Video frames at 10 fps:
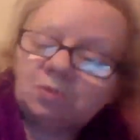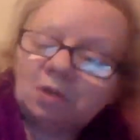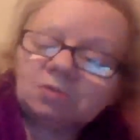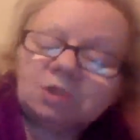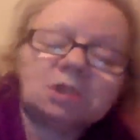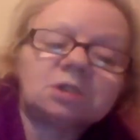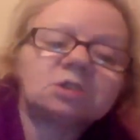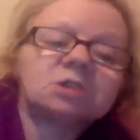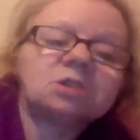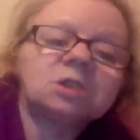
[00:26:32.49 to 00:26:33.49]
found
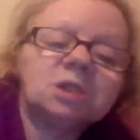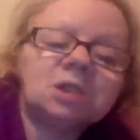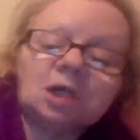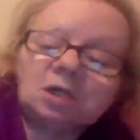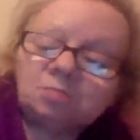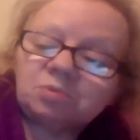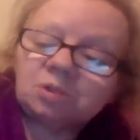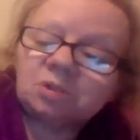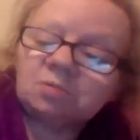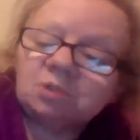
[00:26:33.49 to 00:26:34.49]
negligent and
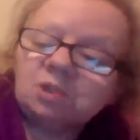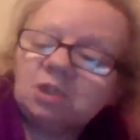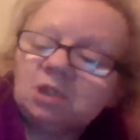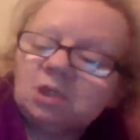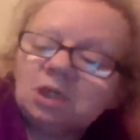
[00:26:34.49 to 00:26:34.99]
proven.